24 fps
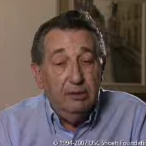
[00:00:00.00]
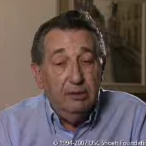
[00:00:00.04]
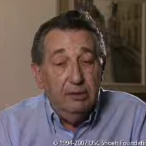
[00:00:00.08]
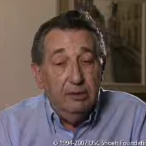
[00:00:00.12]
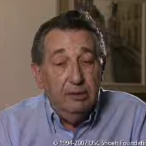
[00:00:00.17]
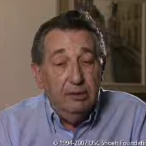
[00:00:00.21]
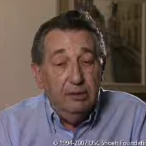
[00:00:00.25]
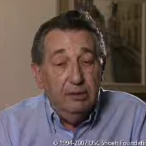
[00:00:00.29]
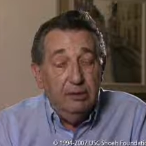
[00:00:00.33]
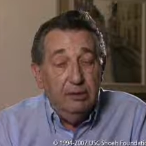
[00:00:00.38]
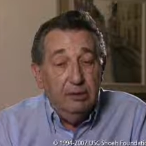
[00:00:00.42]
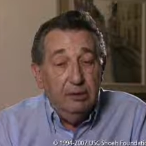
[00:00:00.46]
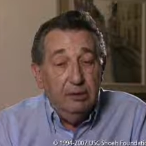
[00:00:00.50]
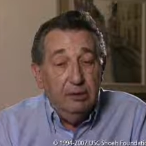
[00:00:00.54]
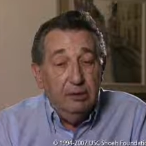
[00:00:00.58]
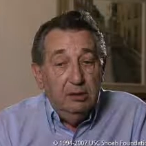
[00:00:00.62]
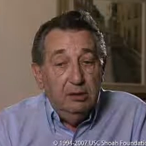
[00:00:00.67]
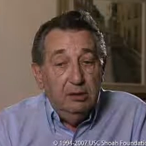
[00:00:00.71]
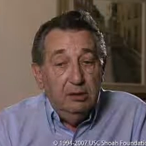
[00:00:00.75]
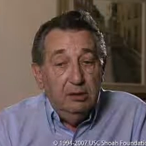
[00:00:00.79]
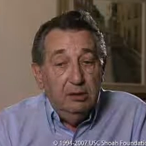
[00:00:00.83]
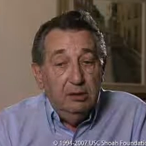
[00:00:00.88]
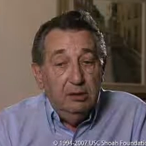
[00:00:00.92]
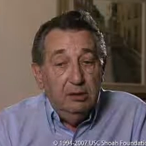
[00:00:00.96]

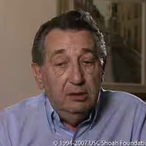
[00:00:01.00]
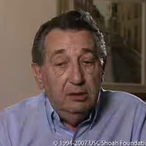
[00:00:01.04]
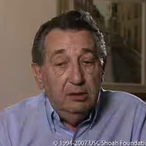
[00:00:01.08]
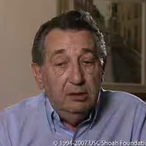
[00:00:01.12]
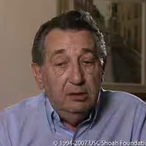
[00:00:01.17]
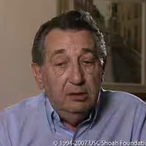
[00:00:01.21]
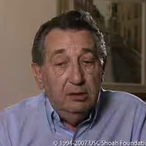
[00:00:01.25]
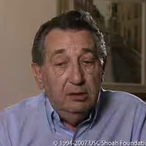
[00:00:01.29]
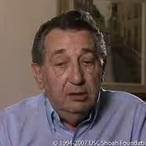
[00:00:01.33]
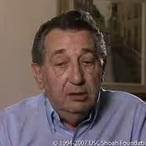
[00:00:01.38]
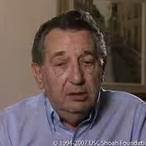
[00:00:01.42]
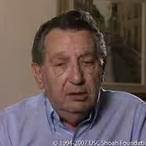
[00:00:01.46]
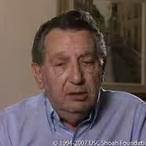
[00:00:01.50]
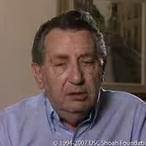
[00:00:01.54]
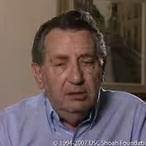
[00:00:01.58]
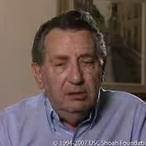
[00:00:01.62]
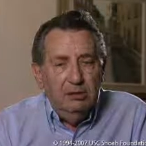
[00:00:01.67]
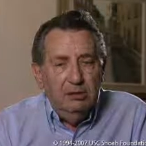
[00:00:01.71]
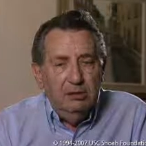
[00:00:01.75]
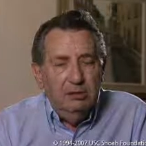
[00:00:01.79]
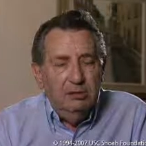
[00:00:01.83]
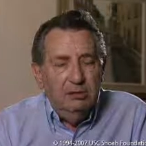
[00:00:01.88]
Nobody speaks.